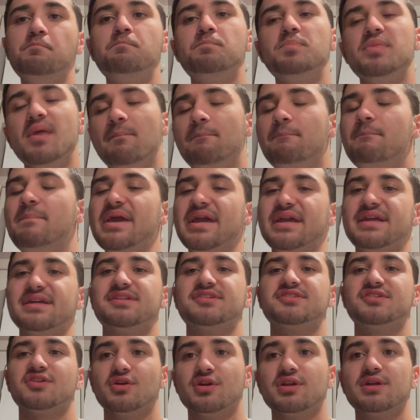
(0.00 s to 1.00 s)
the
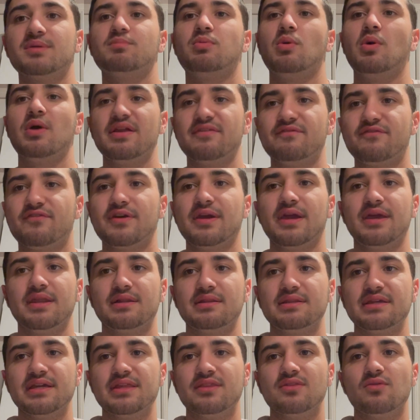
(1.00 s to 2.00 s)
biggest turning point for
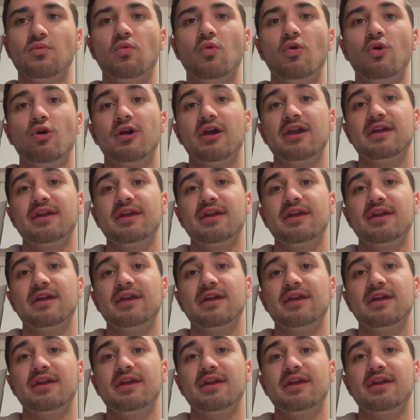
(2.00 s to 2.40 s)
Italy in the war,